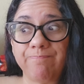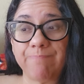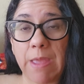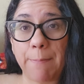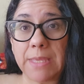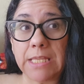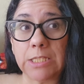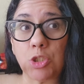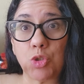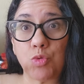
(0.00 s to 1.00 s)
That
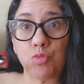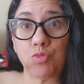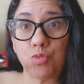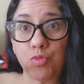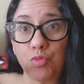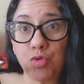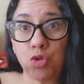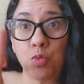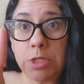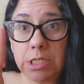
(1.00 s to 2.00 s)
means
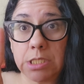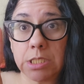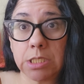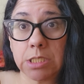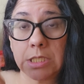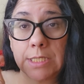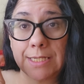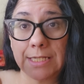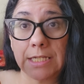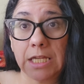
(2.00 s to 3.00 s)
2 weeks
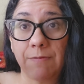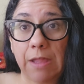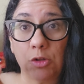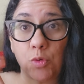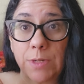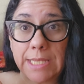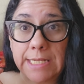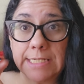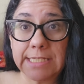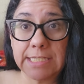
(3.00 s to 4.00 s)
to get Valkyrie
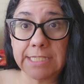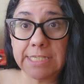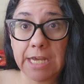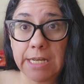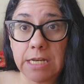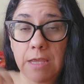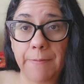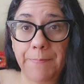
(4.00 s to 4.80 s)
done.